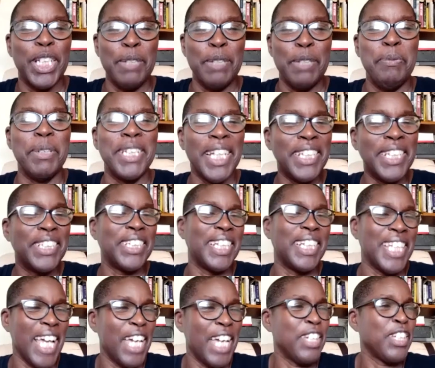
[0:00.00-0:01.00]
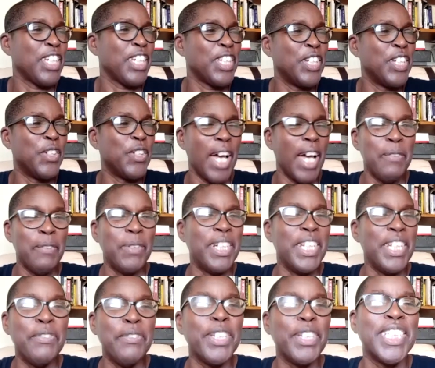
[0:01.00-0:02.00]
I wouldn't
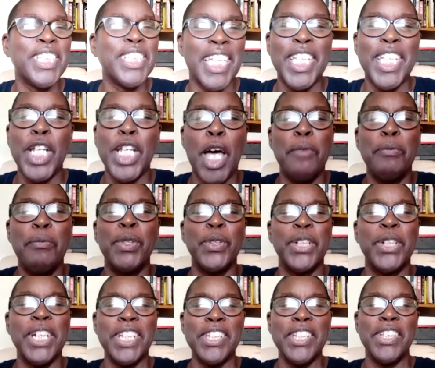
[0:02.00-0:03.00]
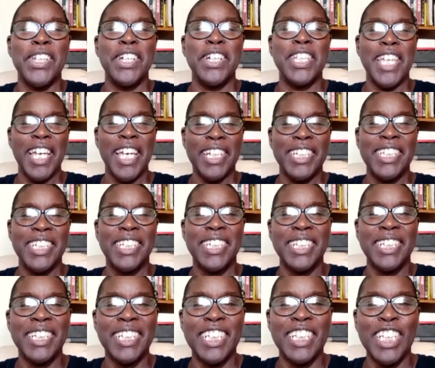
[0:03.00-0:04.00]
even say that I'm totally there yet.
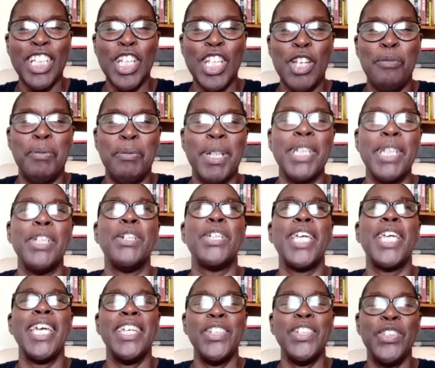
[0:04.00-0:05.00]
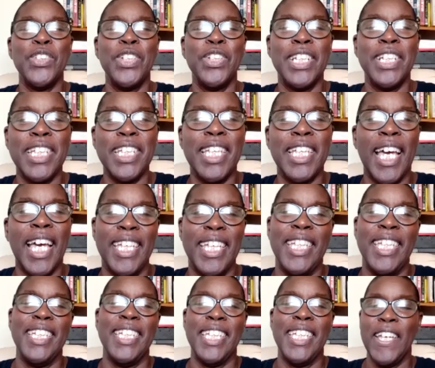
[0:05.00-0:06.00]
But occasionally
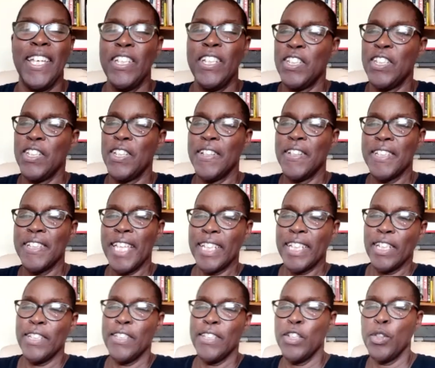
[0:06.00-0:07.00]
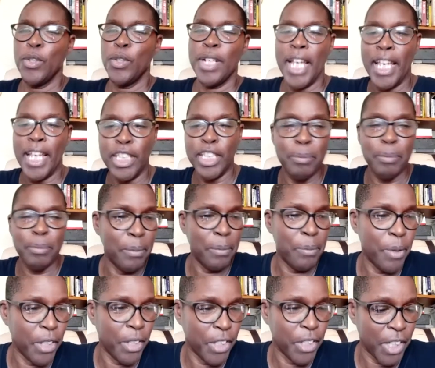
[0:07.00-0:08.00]
I get a nice big
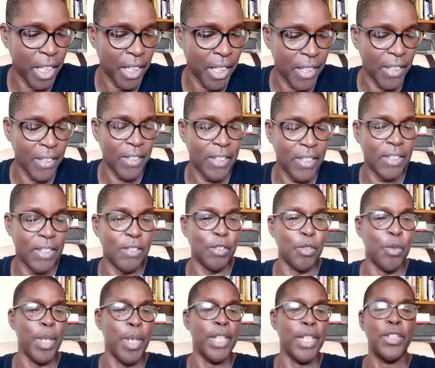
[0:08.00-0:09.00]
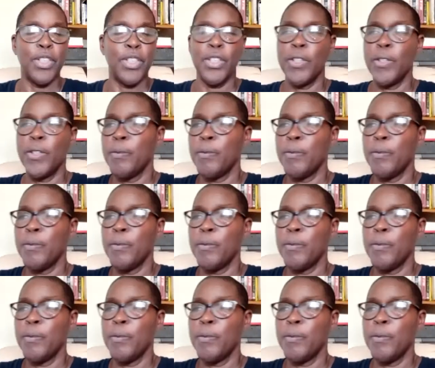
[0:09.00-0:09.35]
project that's going to